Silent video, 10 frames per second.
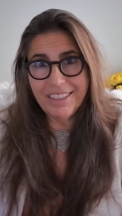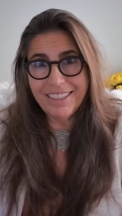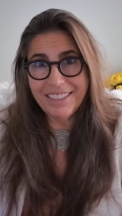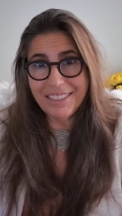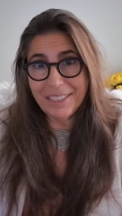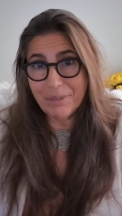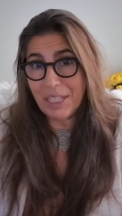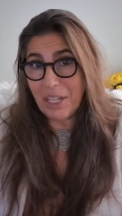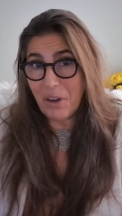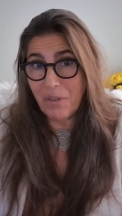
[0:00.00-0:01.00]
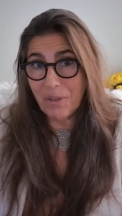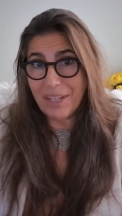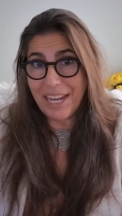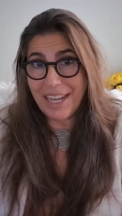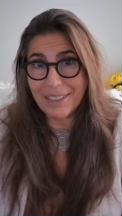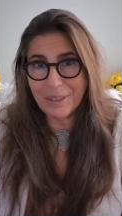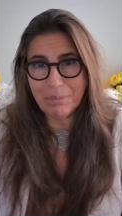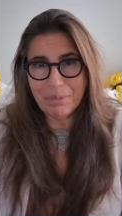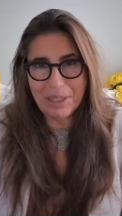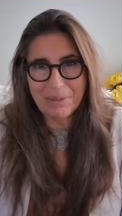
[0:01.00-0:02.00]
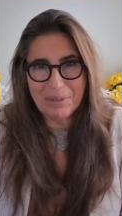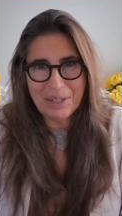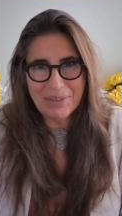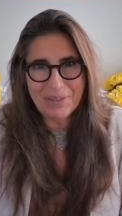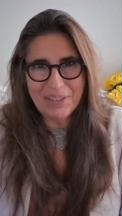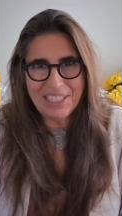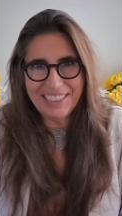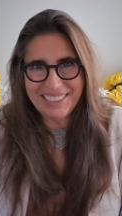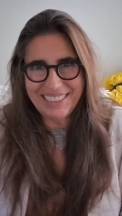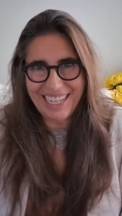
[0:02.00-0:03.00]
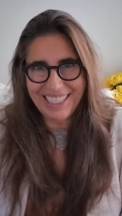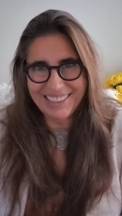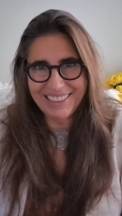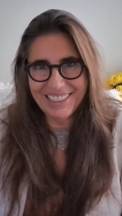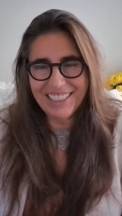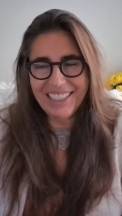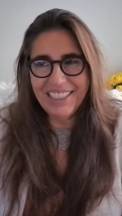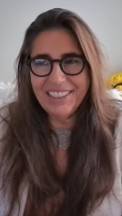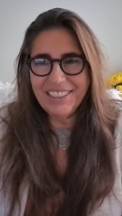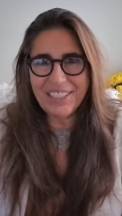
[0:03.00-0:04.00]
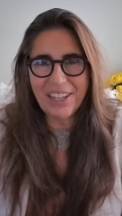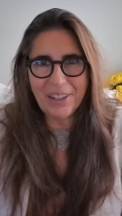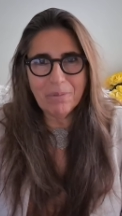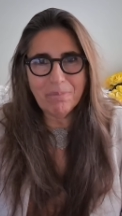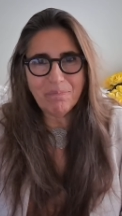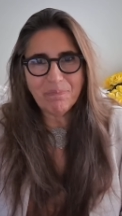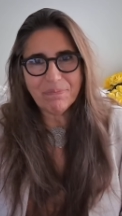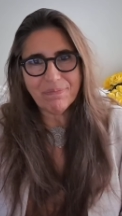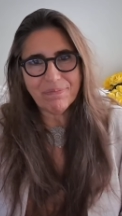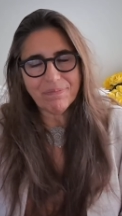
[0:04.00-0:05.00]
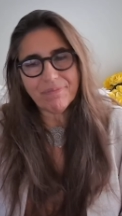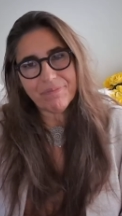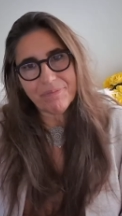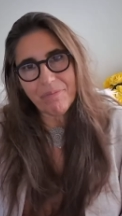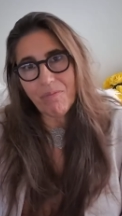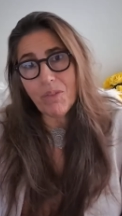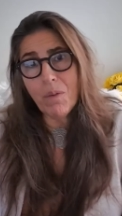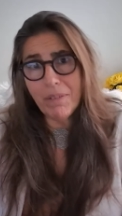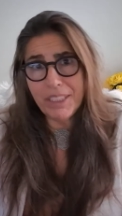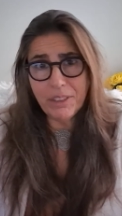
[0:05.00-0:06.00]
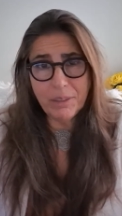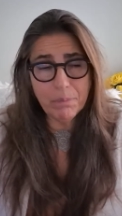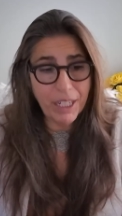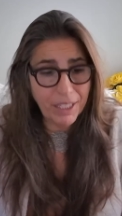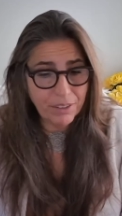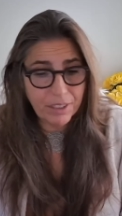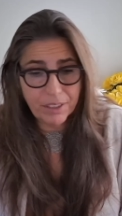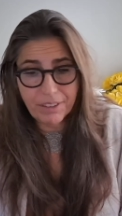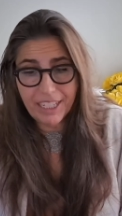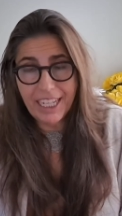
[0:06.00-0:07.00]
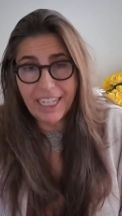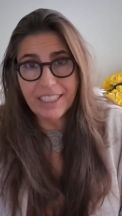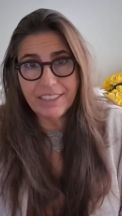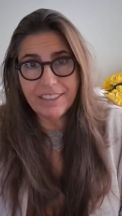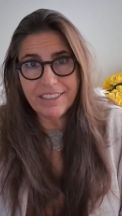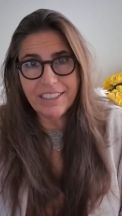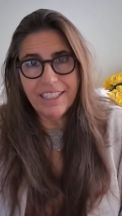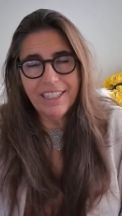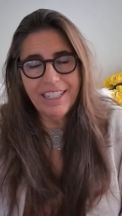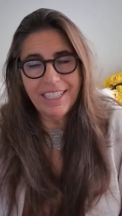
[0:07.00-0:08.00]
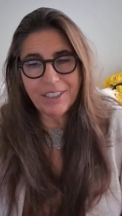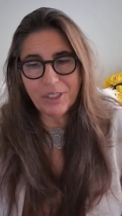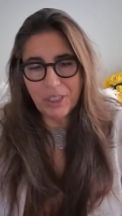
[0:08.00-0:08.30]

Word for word: And then we overreact by what we said. So what we do in breakthrough is it's